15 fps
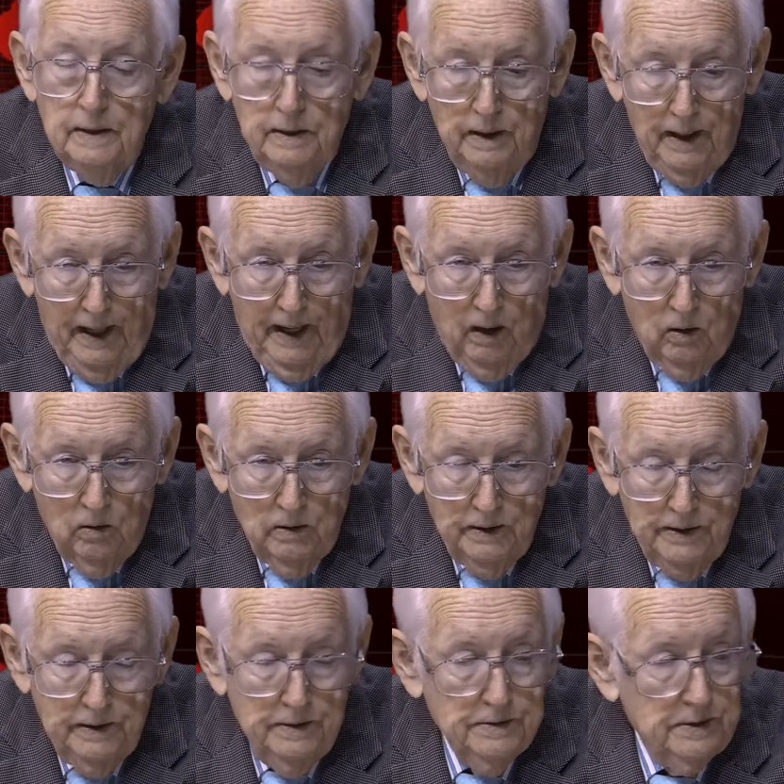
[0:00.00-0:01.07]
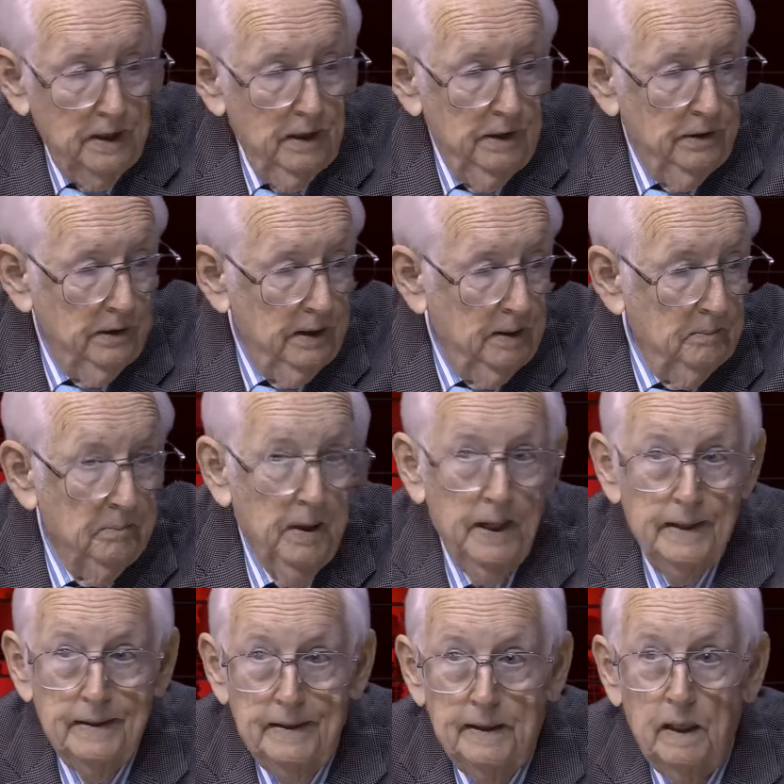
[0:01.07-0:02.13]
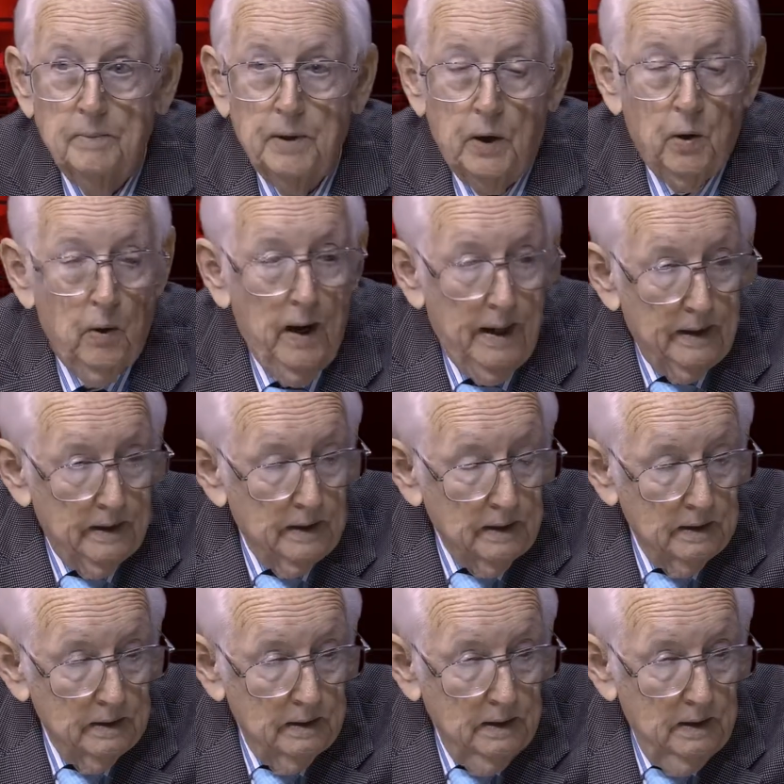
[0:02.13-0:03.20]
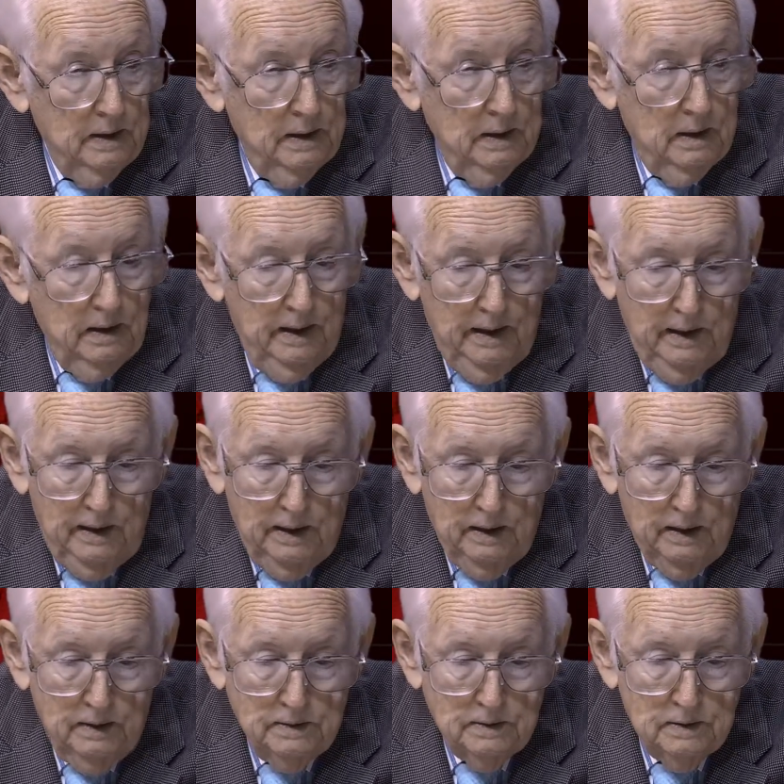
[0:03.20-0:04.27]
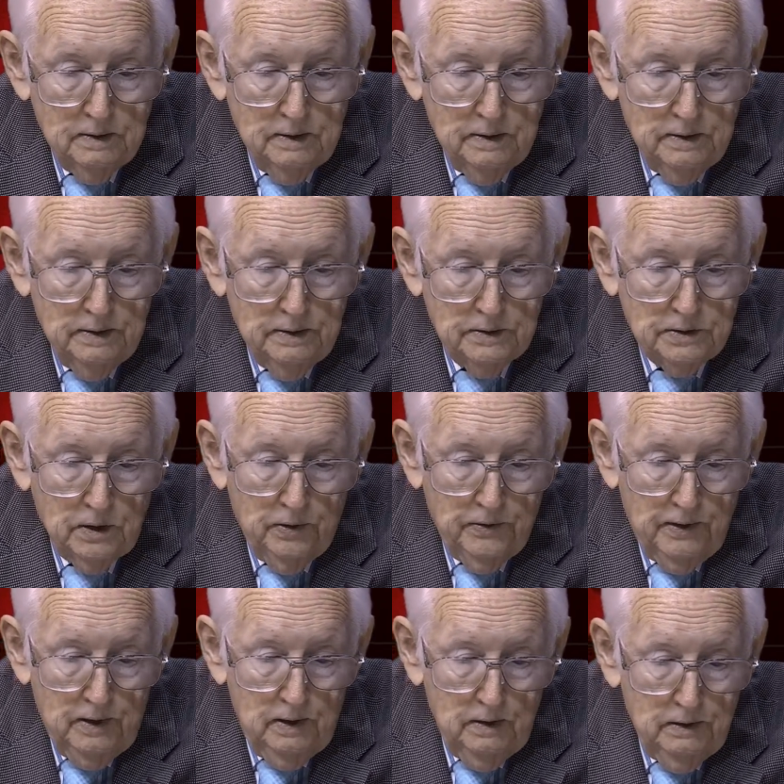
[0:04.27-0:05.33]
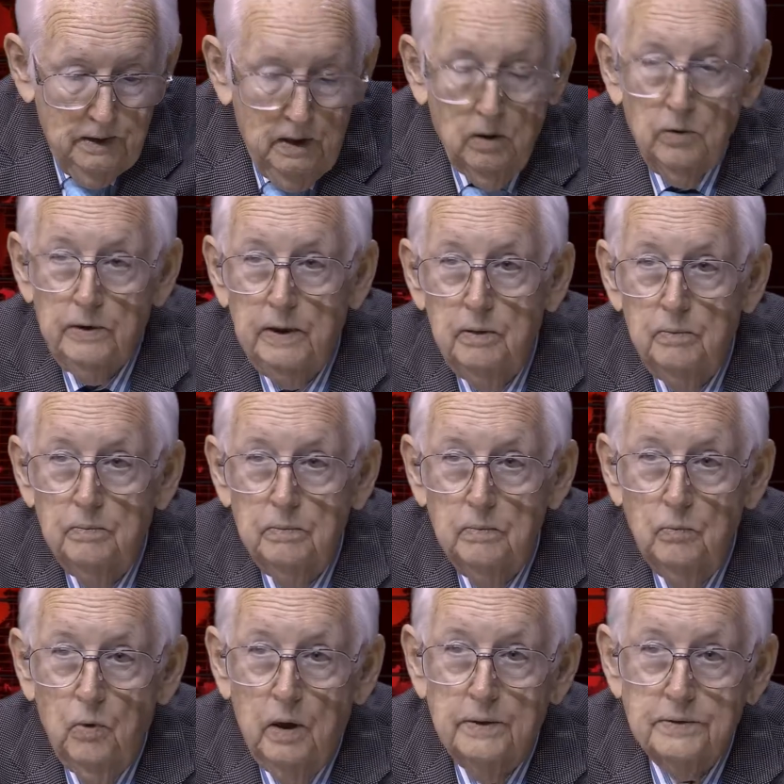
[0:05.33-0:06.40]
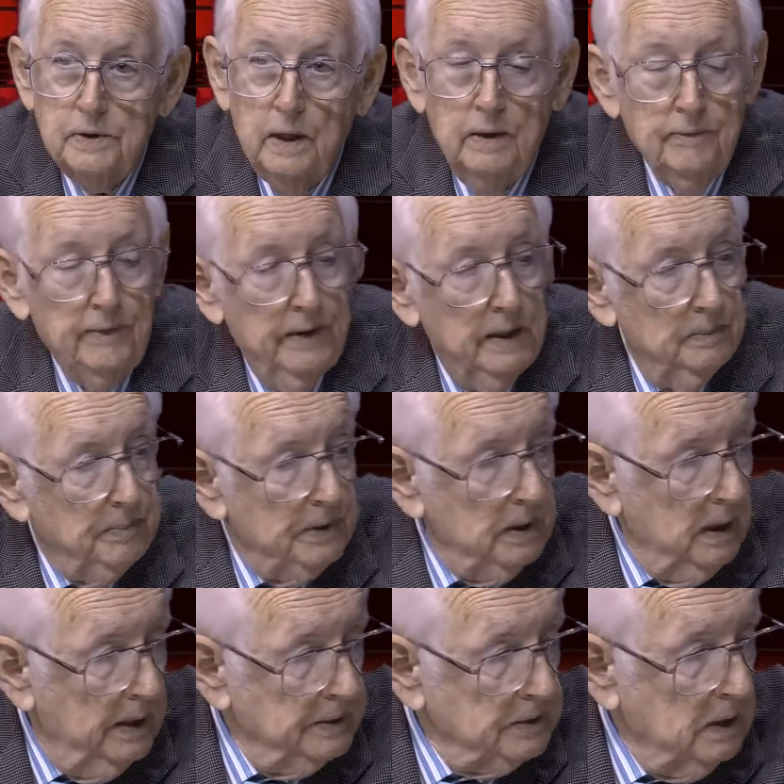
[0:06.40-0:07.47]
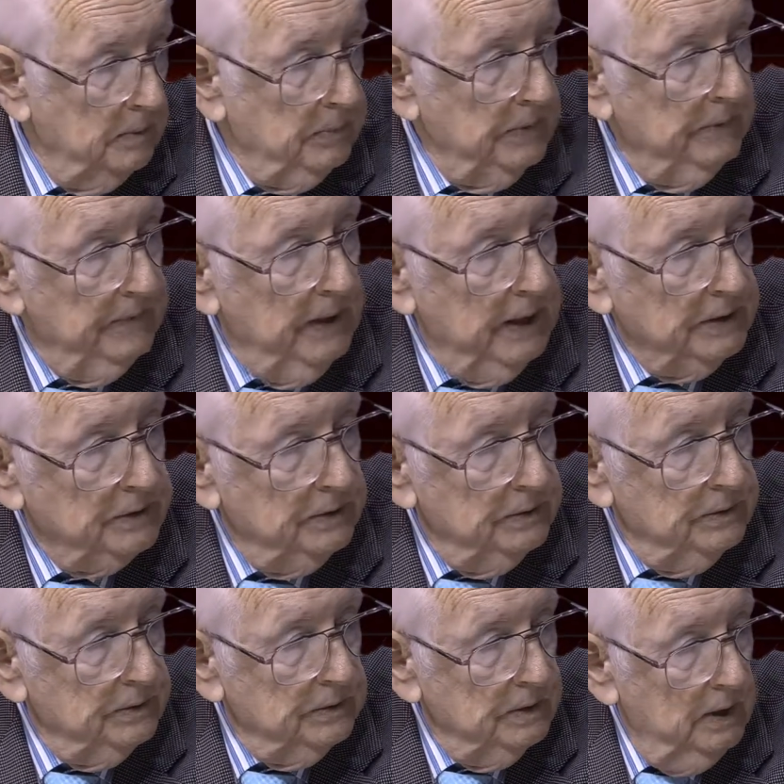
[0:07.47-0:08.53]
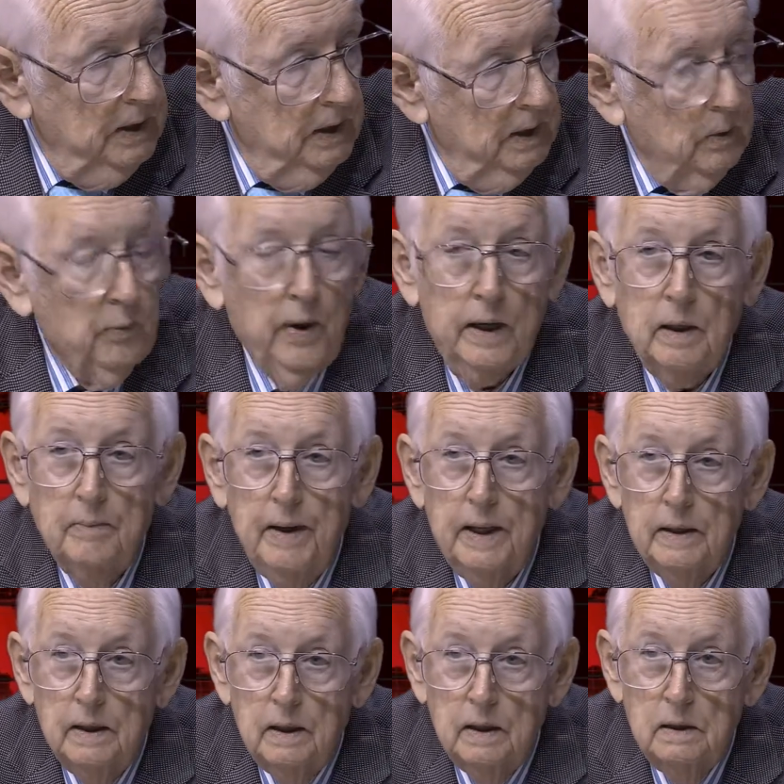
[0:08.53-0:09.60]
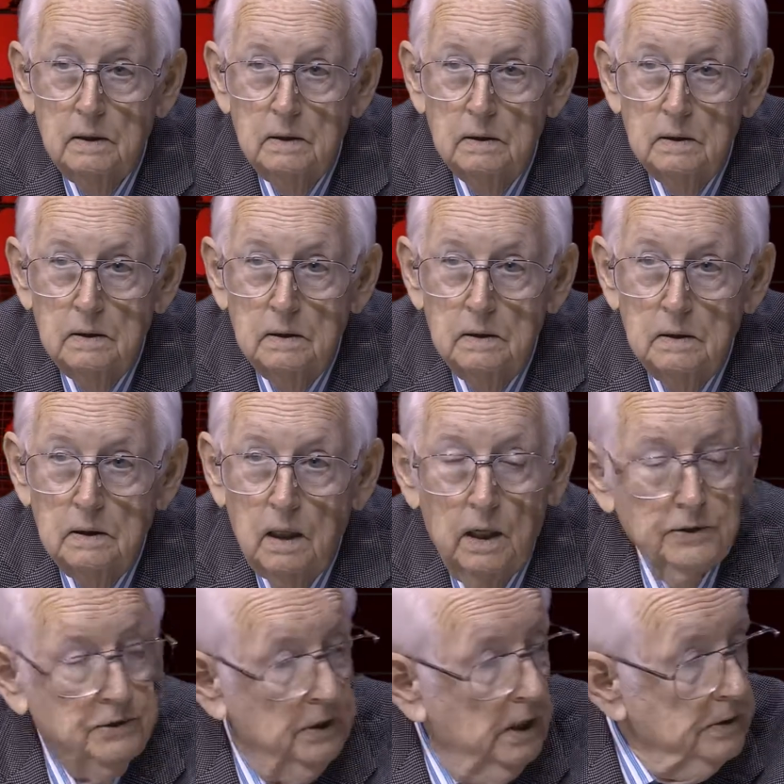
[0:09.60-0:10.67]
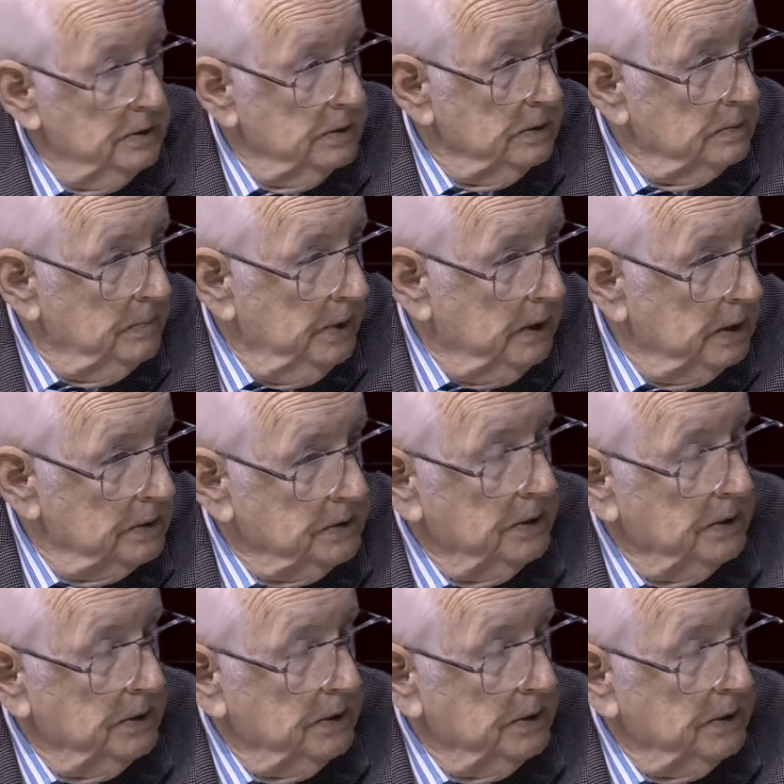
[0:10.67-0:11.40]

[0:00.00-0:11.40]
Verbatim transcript: now. It is anything but Democratic. And so the, the only ones I end up in the last couple of elections recommending are judges because